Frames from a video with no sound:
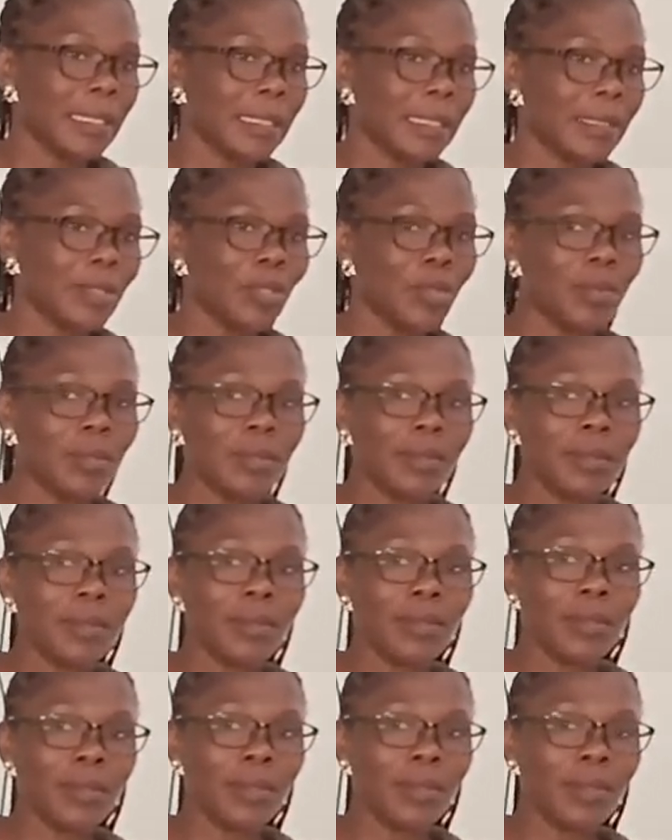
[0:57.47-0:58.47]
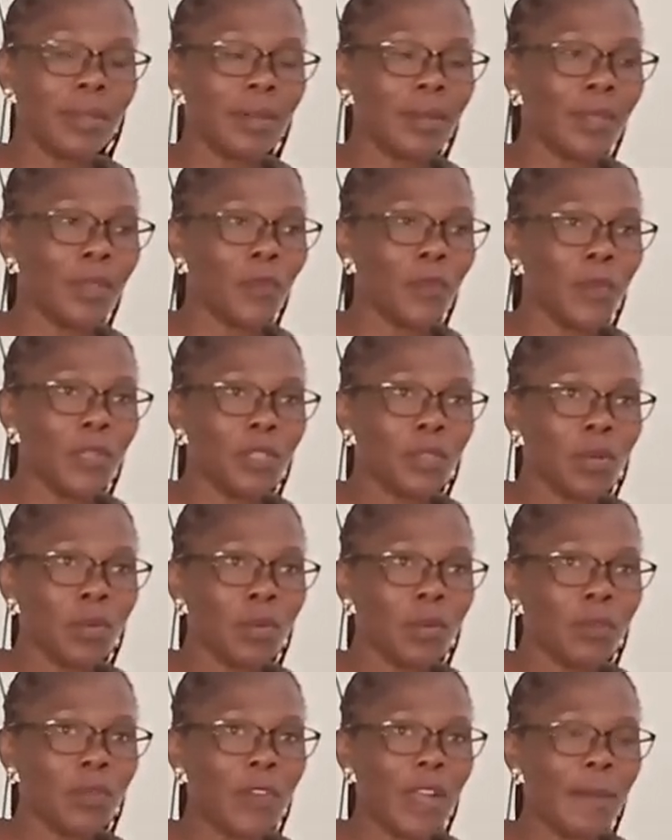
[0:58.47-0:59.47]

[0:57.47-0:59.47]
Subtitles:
So if we talk of